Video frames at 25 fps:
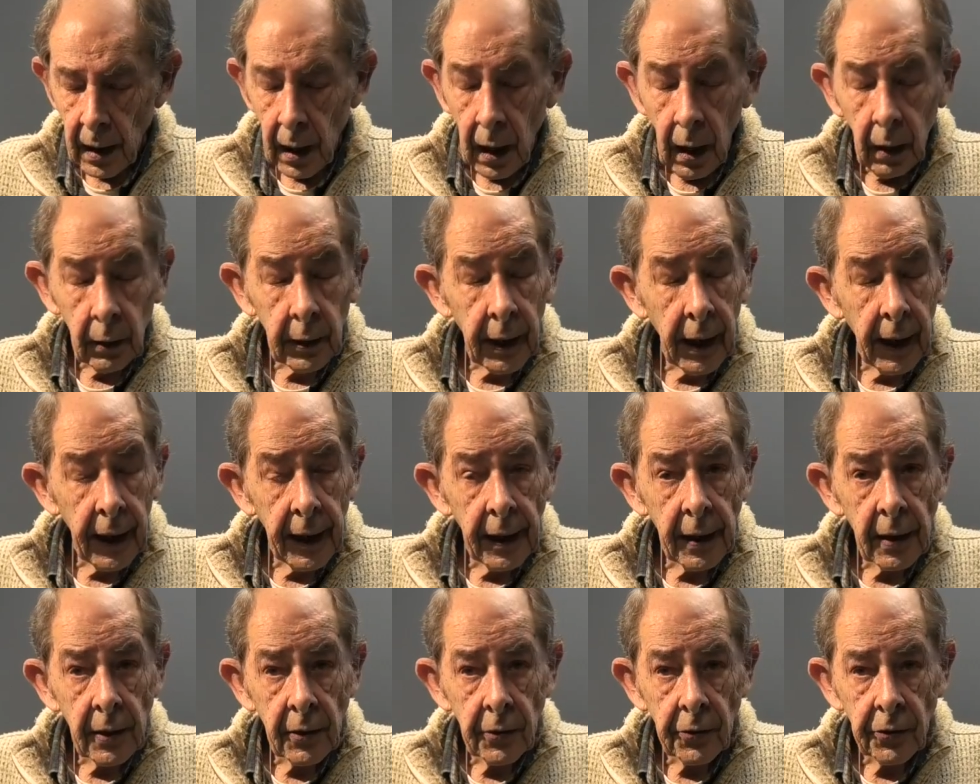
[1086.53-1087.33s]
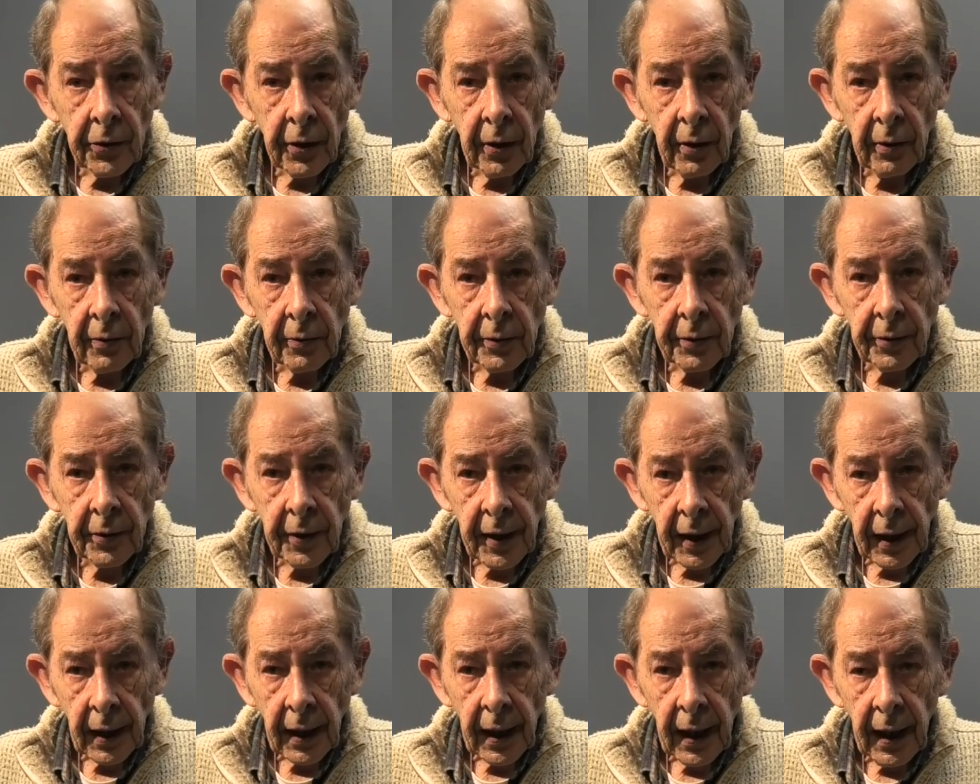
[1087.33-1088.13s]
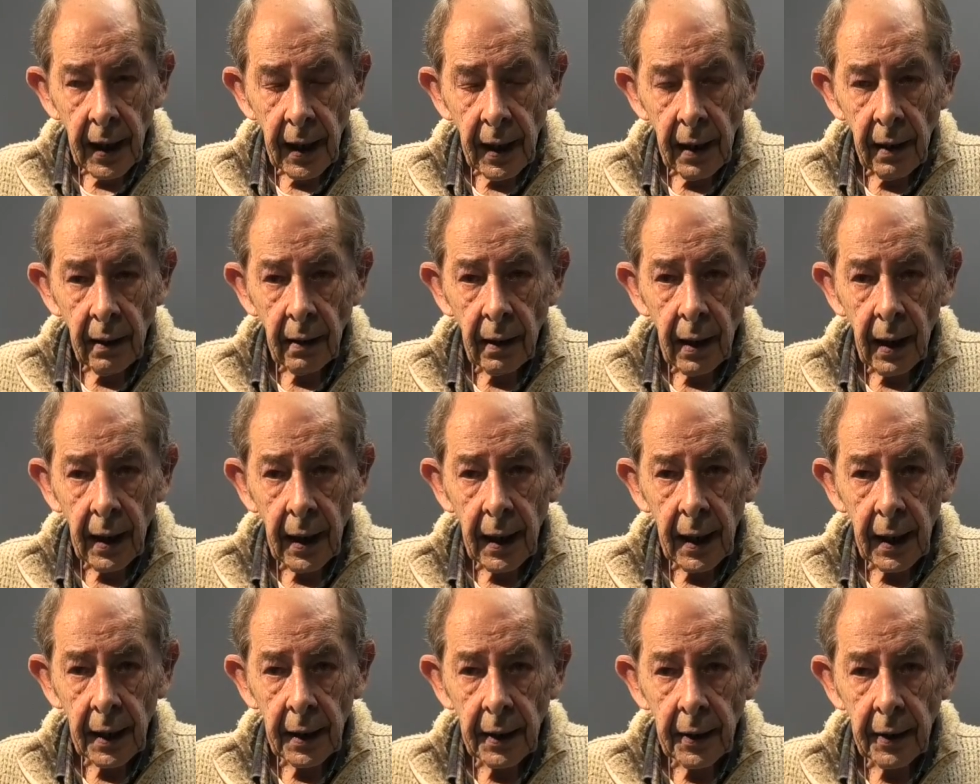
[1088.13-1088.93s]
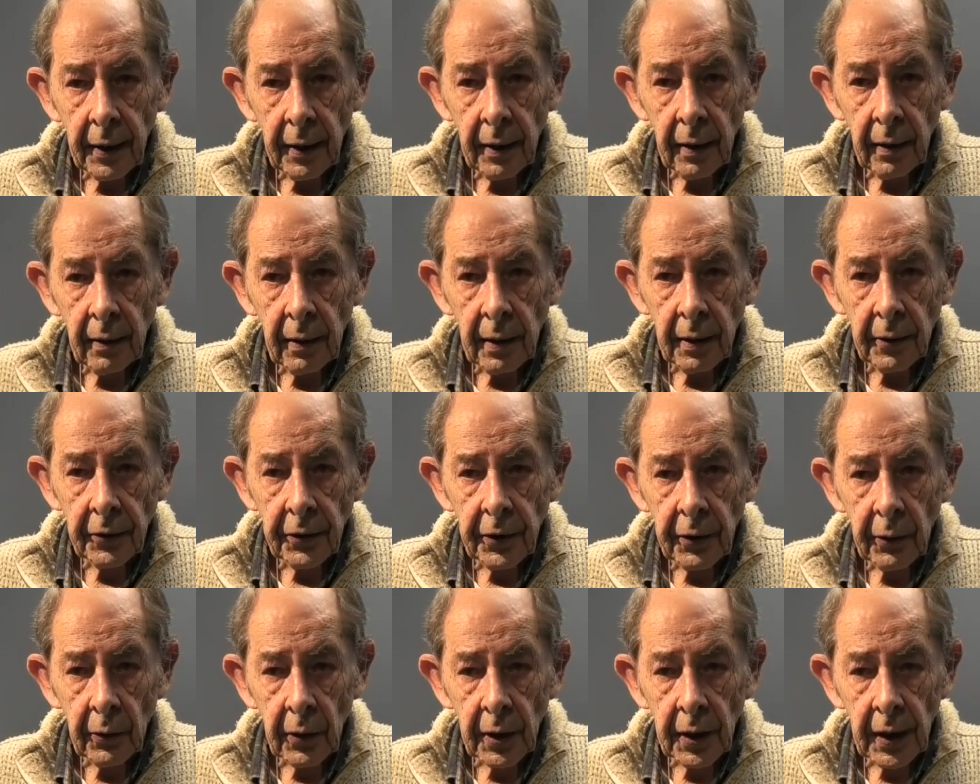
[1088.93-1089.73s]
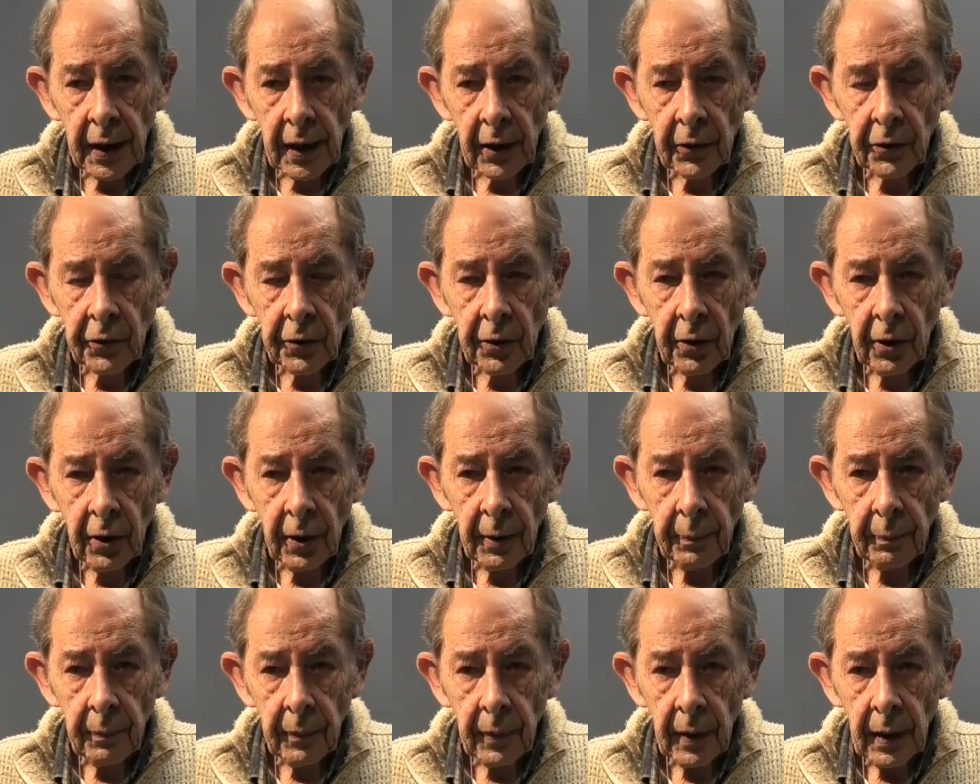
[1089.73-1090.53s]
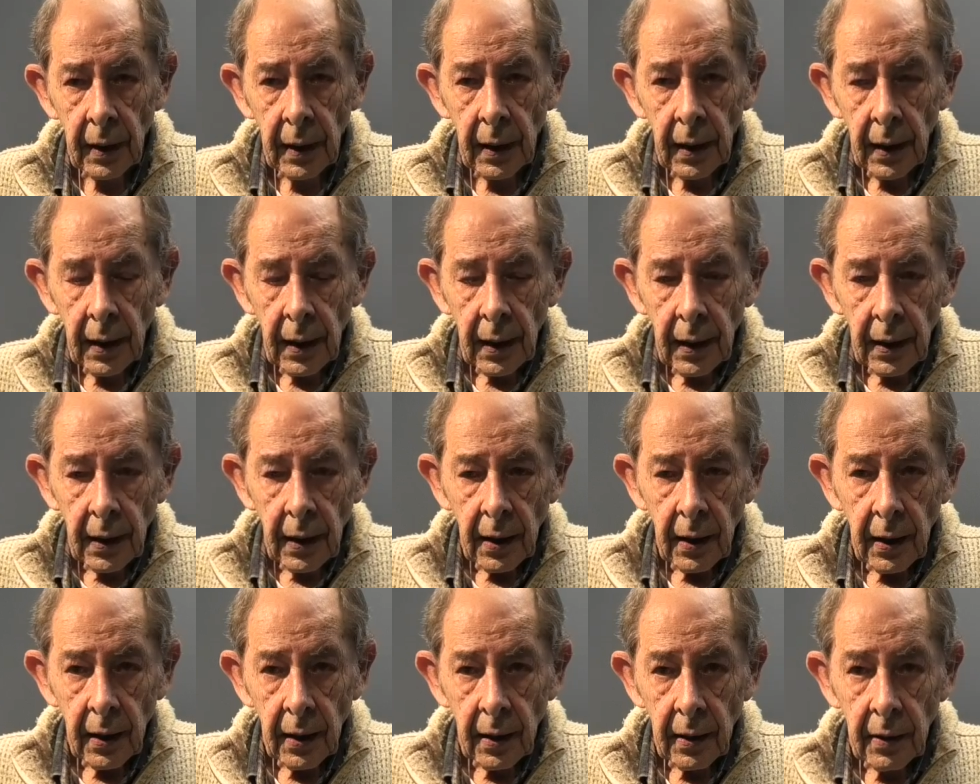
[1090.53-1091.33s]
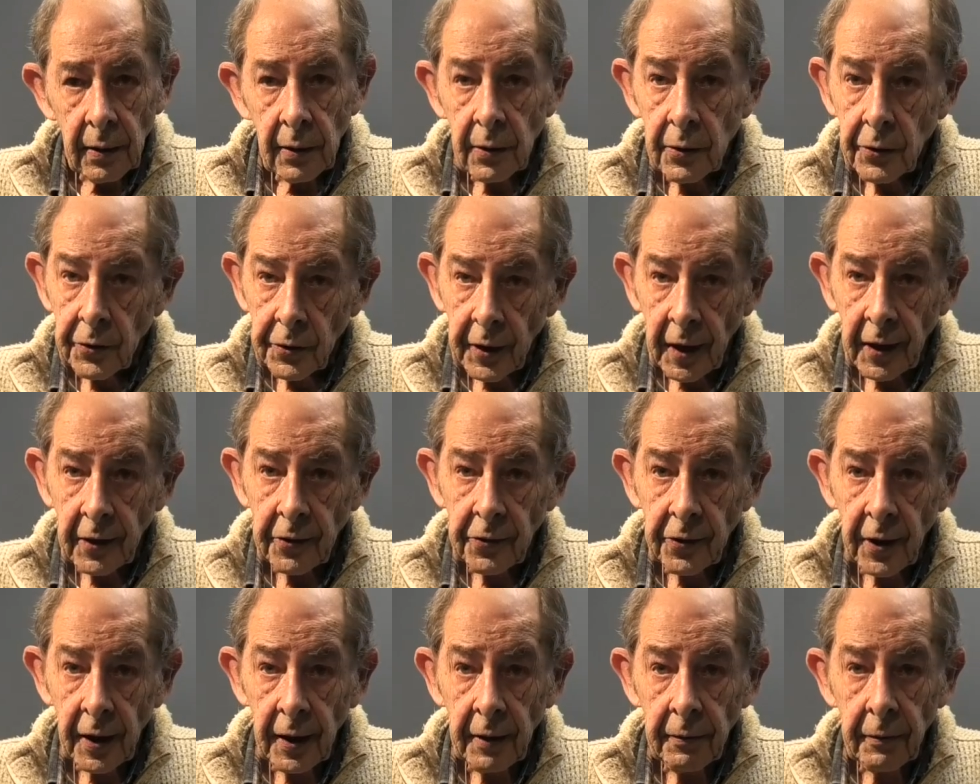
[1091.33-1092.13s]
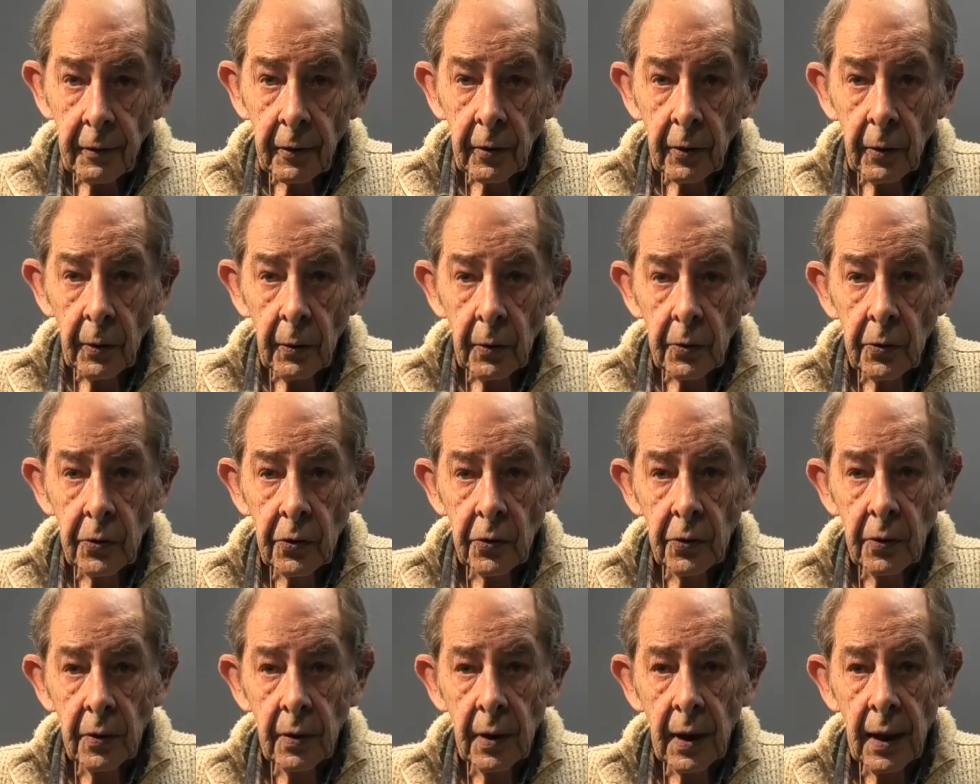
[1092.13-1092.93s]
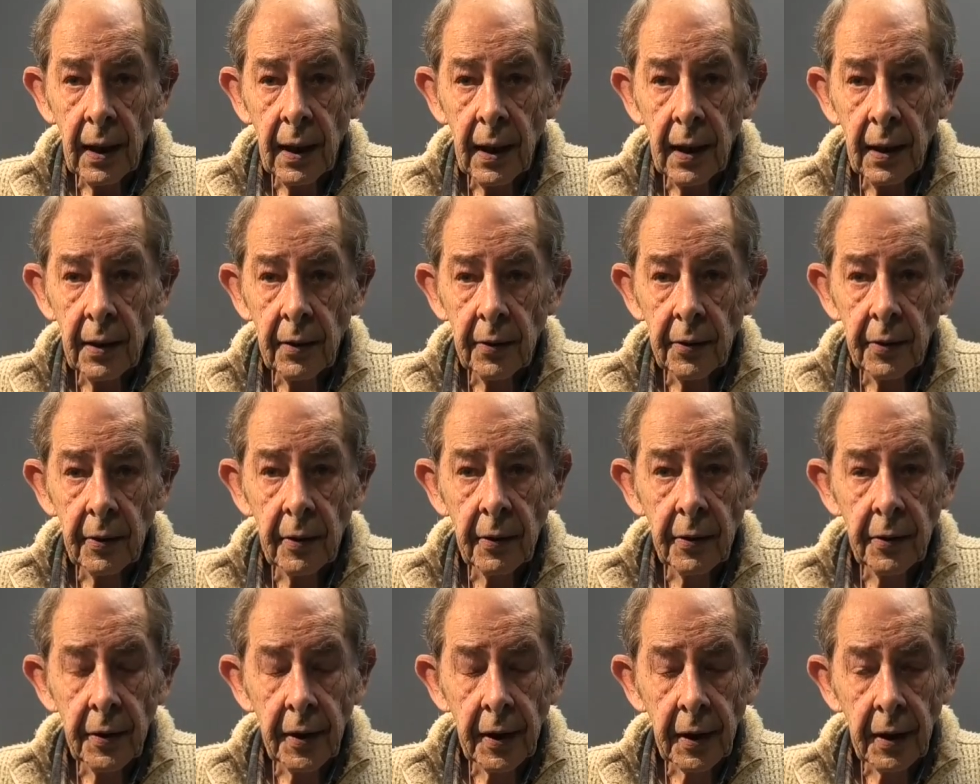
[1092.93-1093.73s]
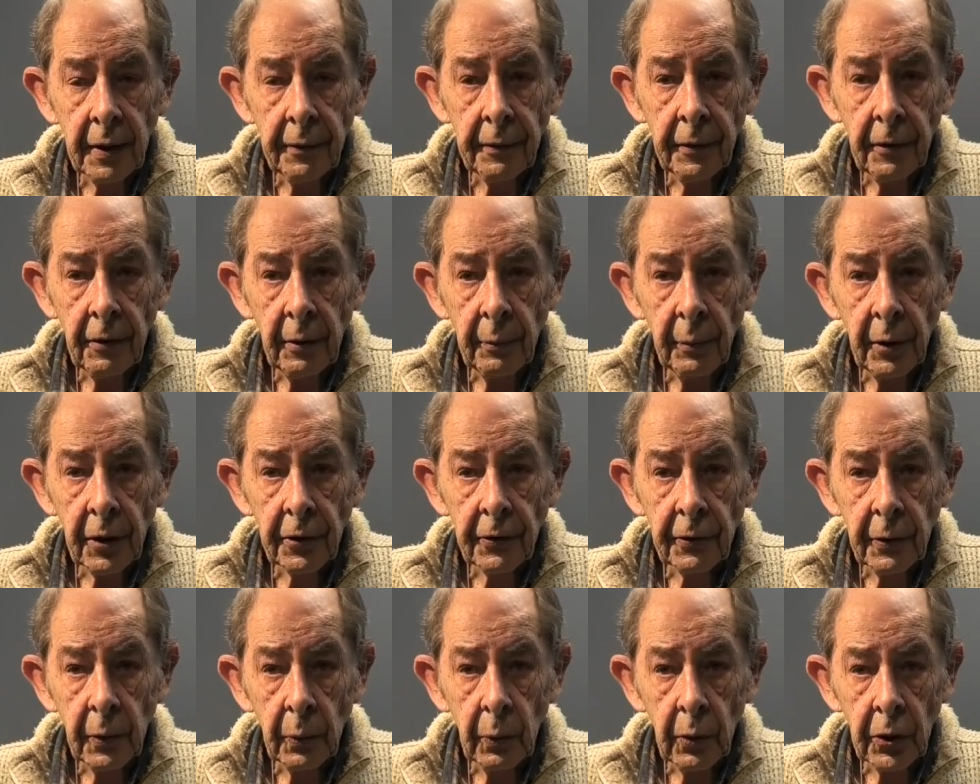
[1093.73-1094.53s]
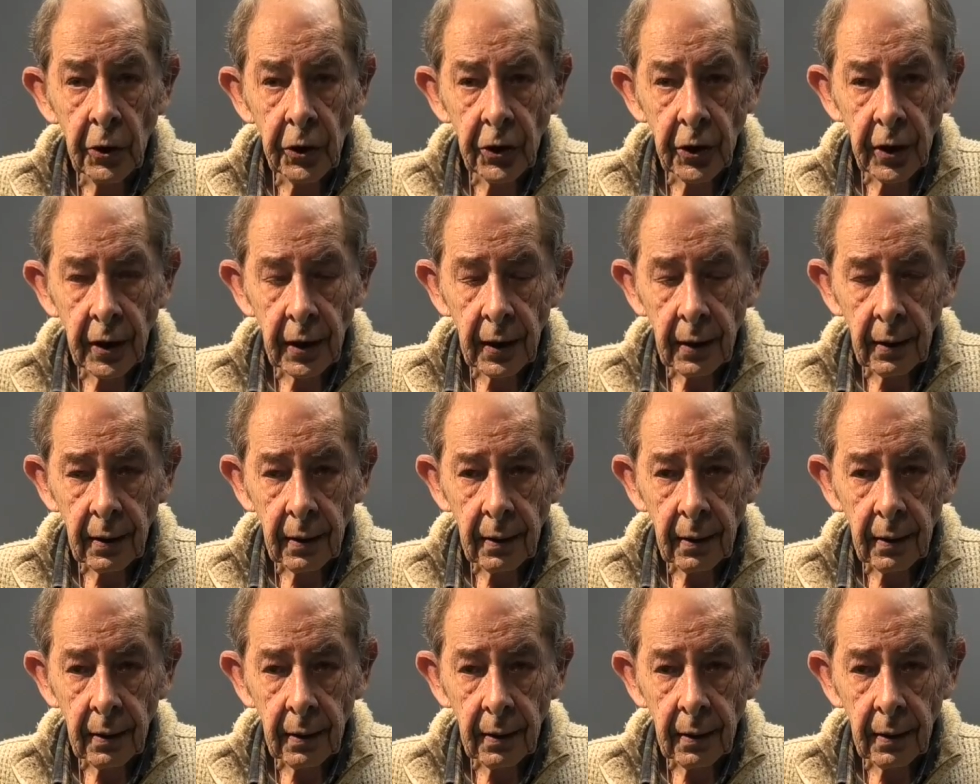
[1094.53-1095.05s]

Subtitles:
Okay, so take care, and until the next time, stay safe of course, and thank you very much for watching.